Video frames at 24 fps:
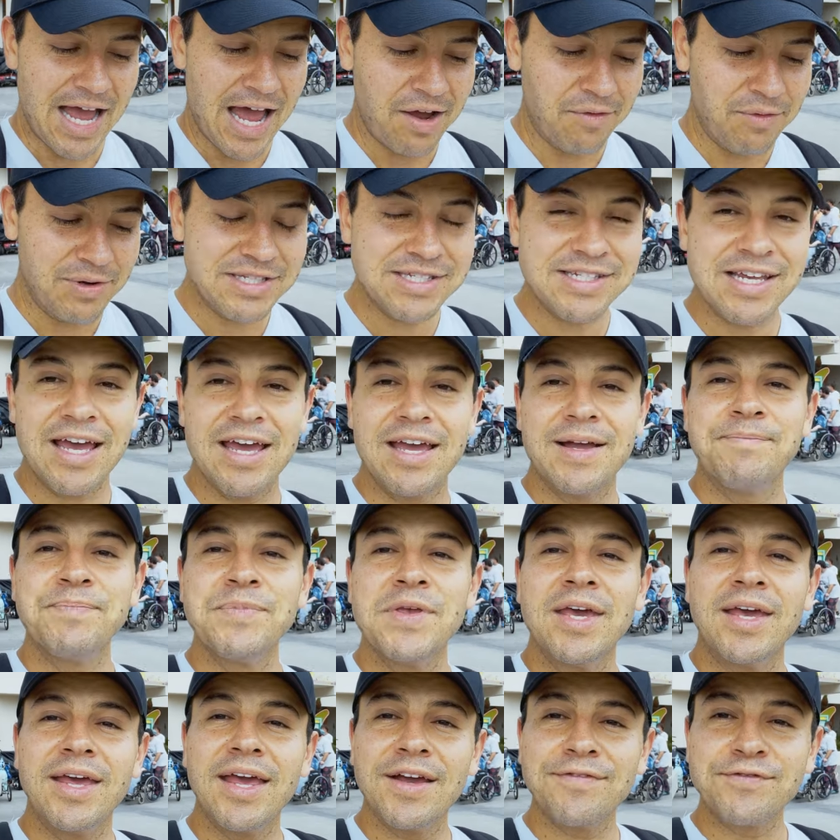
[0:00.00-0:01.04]
I would say
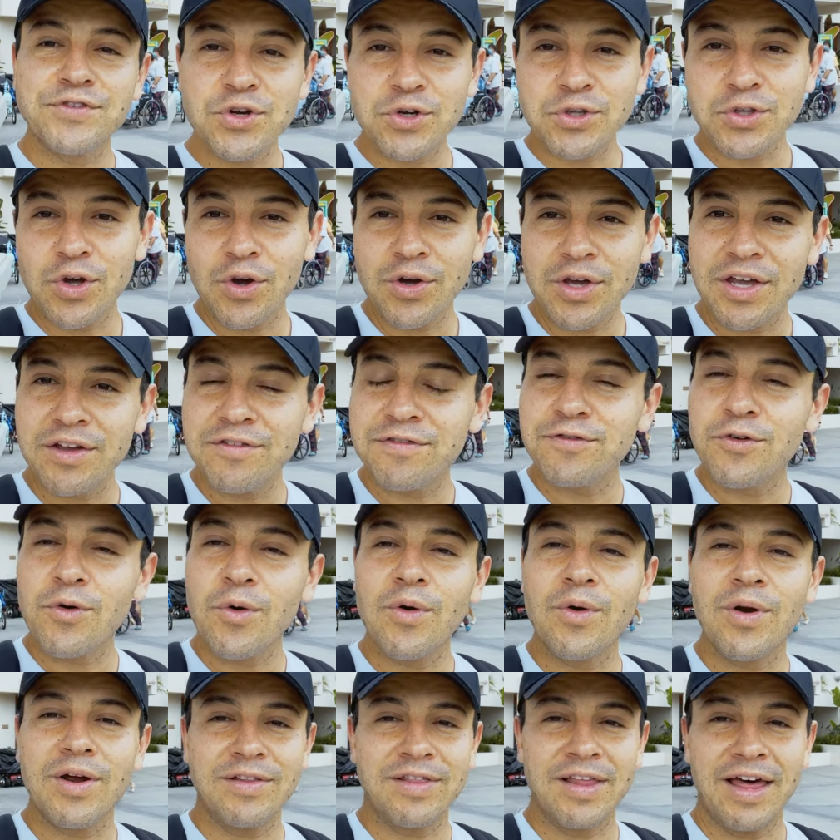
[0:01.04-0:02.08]
if you're looking
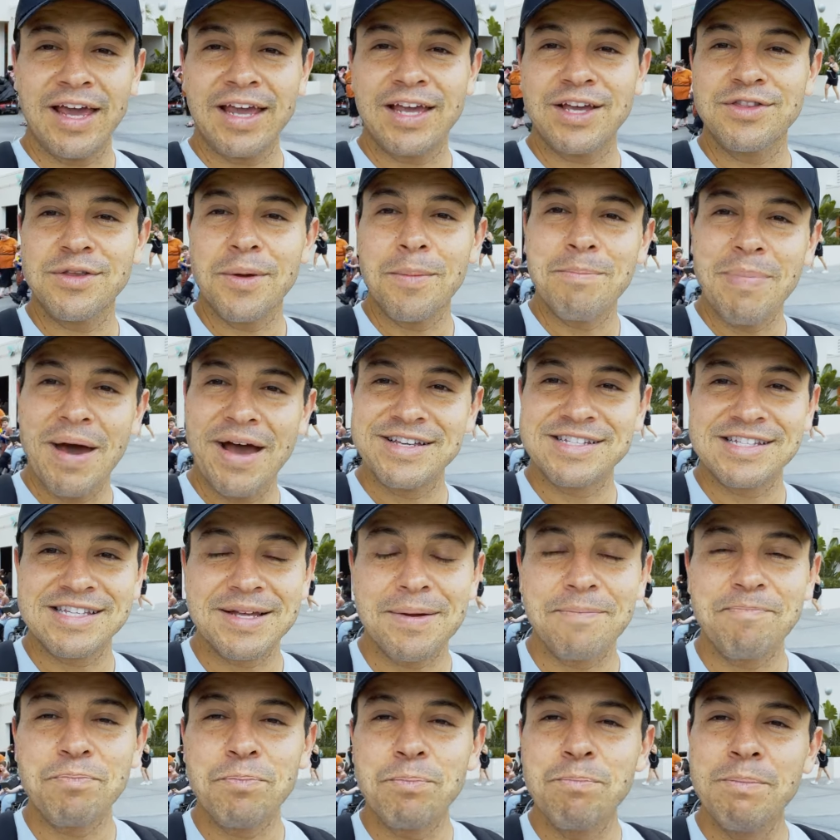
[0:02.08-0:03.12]
for like the best
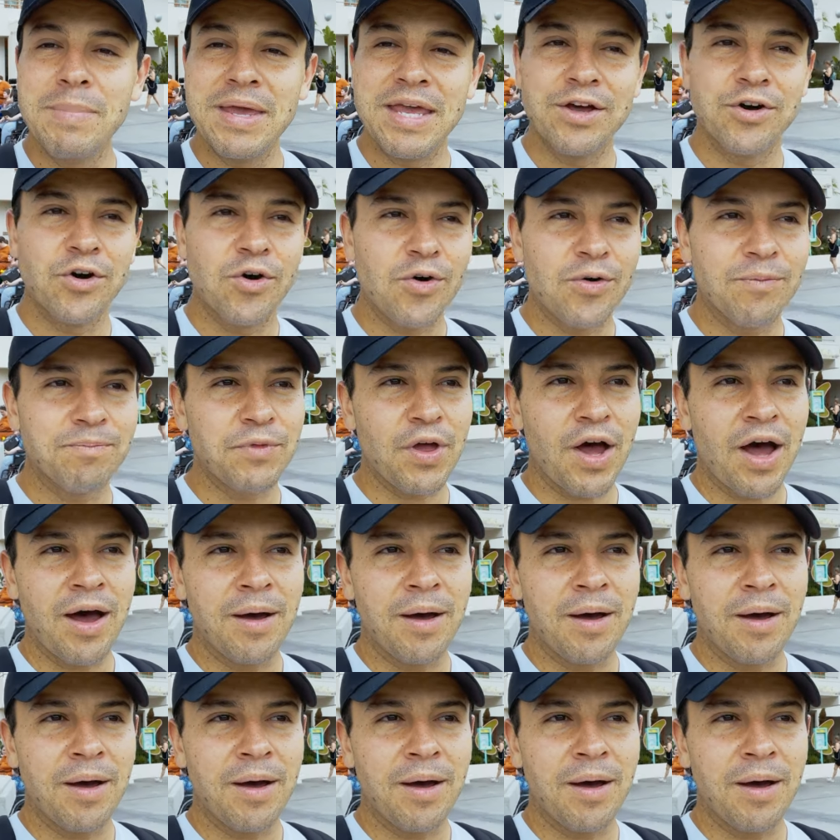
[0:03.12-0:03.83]
meal